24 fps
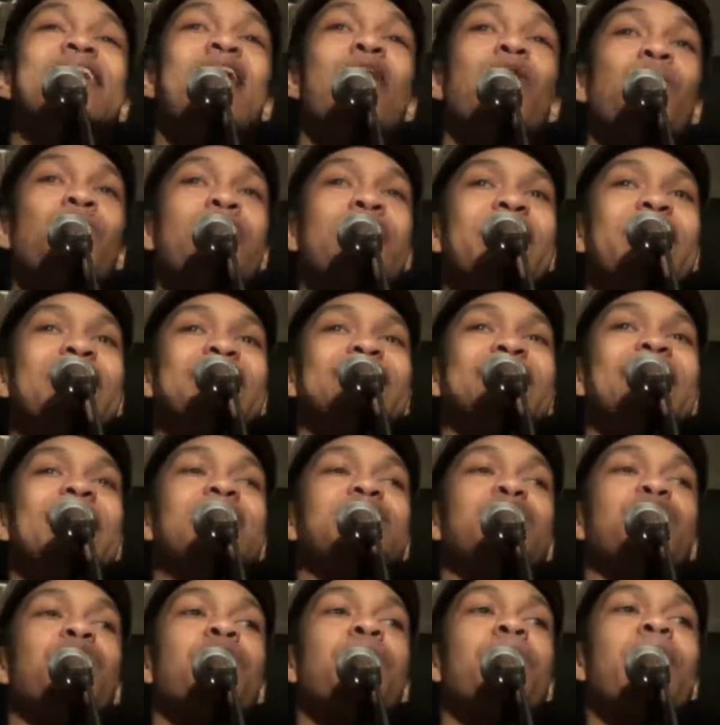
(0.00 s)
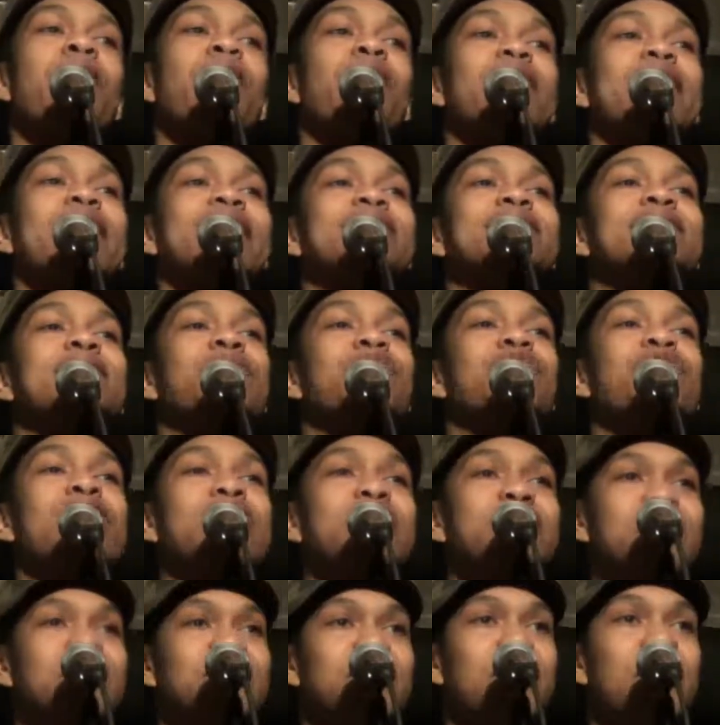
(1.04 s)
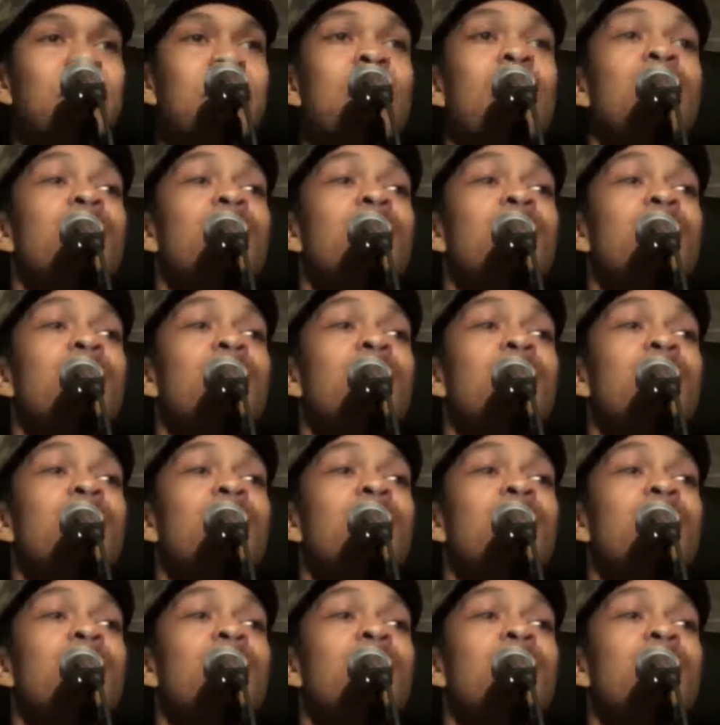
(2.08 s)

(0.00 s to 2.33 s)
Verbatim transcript: hell when they decided to rebel against the rich.